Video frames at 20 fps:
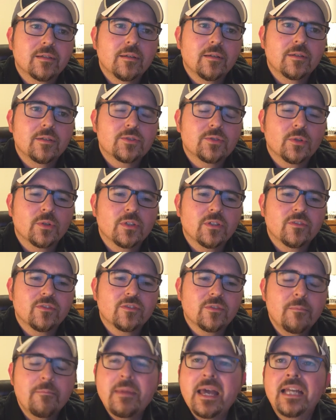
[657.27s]
sort
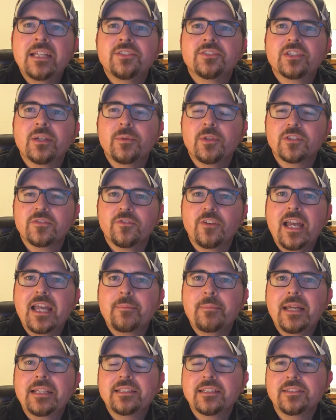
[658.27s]
of mend some of those
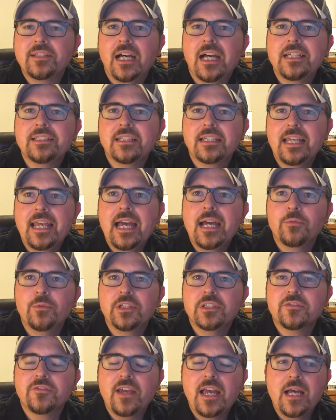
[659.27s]
fragmented ties that he had with
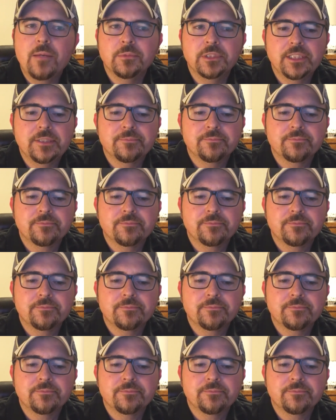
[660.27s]
his family.